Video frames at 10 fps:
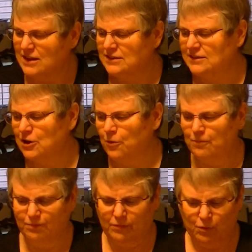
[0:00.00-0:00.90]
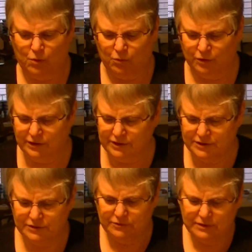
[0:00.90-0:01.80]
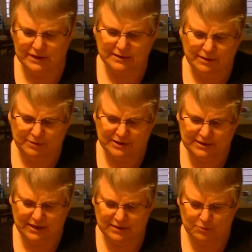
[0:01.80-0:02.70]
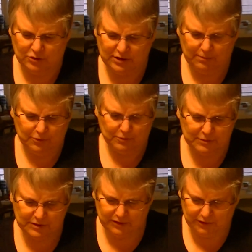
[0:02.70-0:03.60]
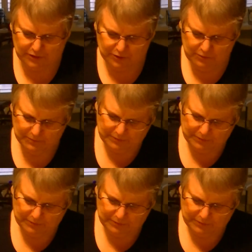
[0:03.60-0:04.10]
So what we're gonna do is I'm gonna take the multi-purpose glue,